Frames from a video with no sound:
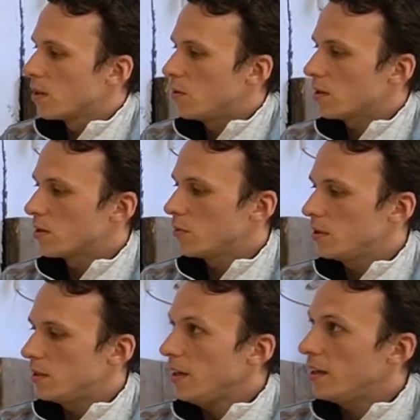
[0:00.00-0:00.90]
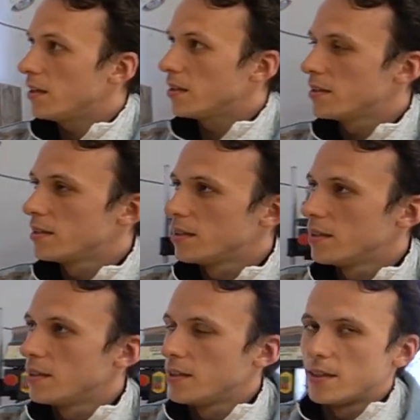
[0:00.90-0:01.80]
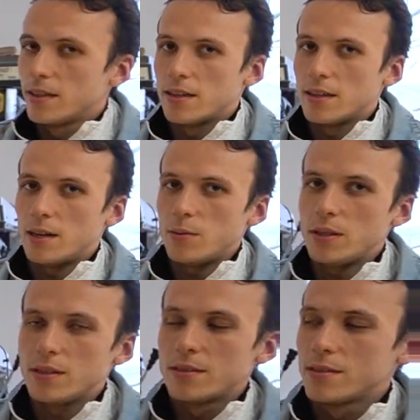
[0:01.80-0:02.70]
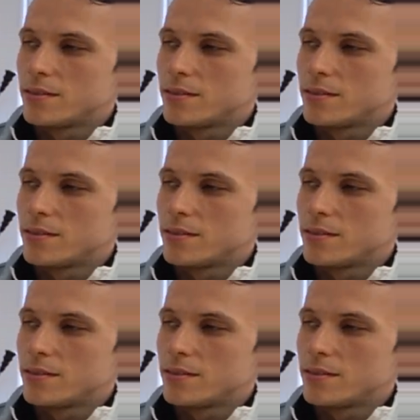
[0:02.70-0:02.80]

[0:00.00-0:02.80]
What could we say? I mean,